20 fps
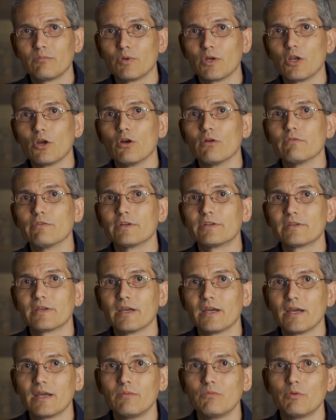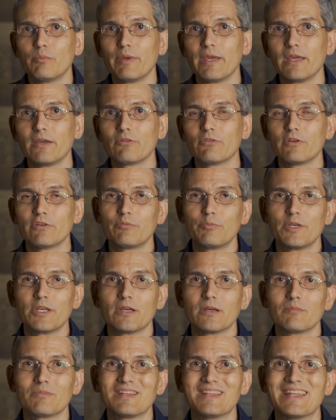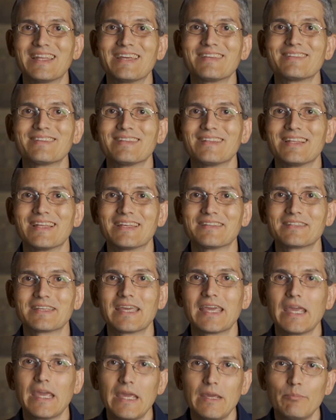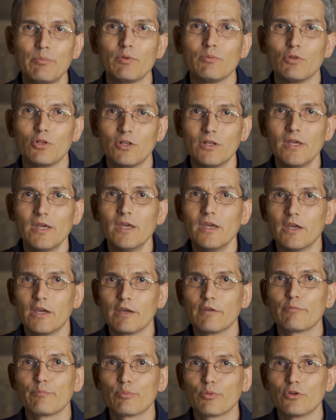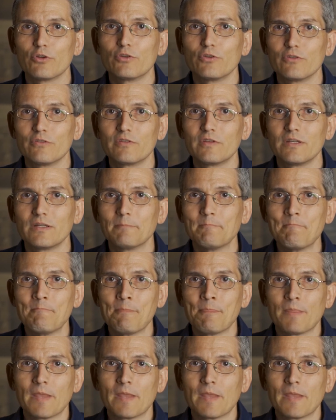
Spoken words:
but over time the pancreas becomes less and less capable of producing